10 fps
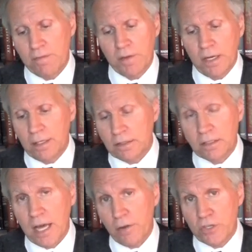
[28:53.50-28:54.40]

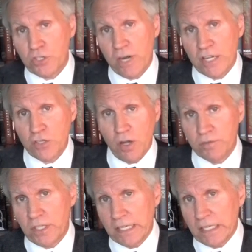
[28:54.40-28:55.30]
lottery
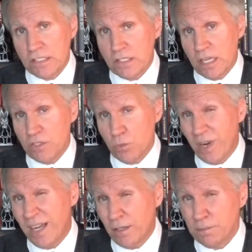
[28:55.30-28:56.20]
scratch-off tickets as
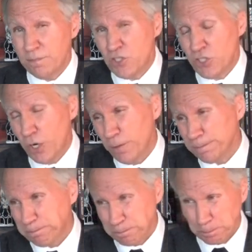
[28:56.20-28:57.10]
well. So
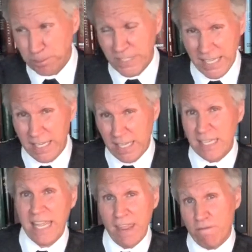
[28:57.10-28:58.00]

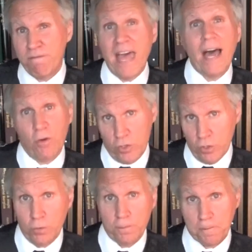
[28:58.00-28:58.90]
he gave
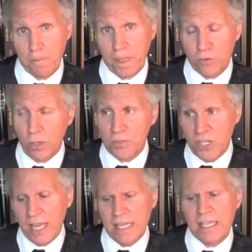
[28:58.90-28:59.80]
value. That's what I'm
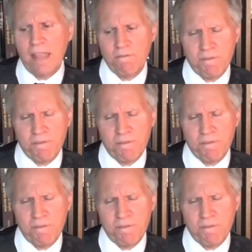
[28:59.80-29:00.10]
saying. He gave